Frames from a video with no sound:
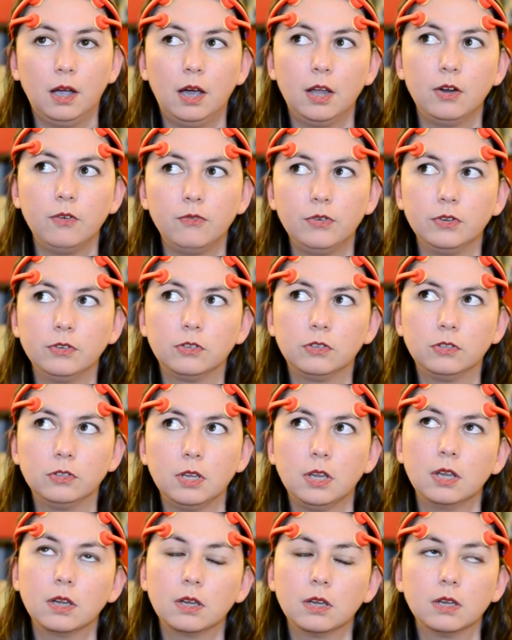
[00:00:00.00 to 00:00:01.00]
I don't feel
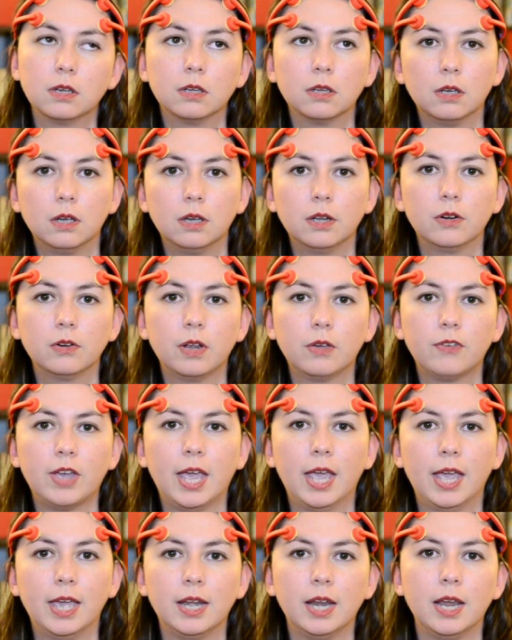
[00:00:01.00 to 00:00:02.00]
sick. I don't have a
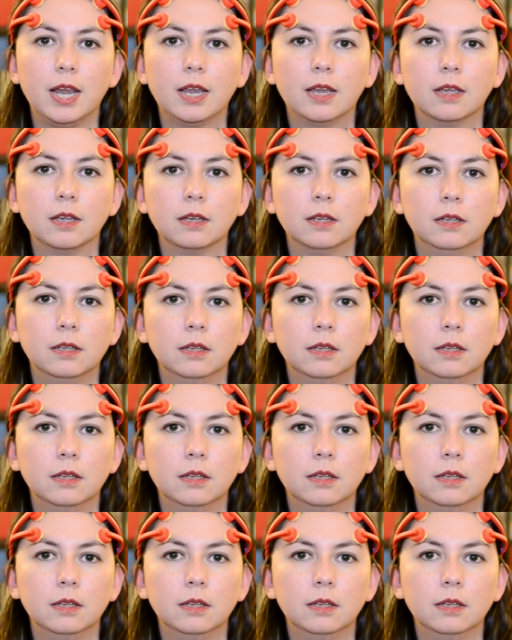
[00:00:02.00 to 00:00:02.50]
headache.